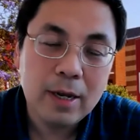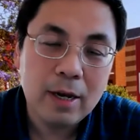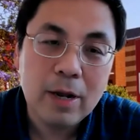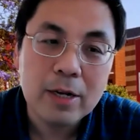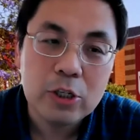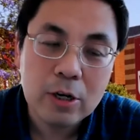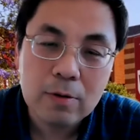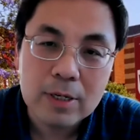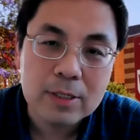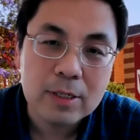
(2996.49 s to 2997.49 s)
and
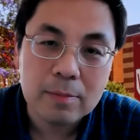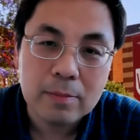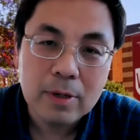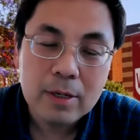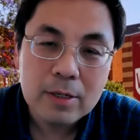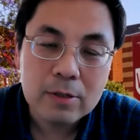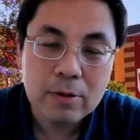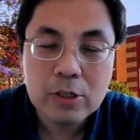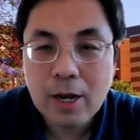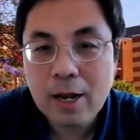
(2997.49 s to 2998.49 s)
journalism. So
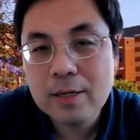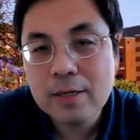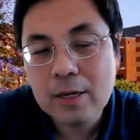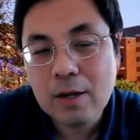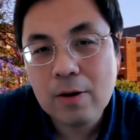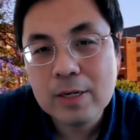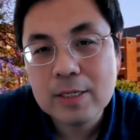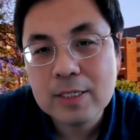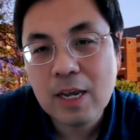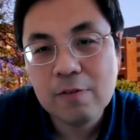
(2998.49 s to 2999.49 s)
in China, they call it a
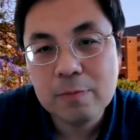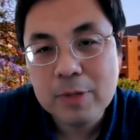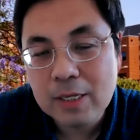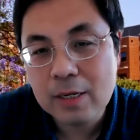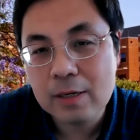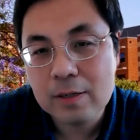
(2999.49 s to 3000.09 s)
self-media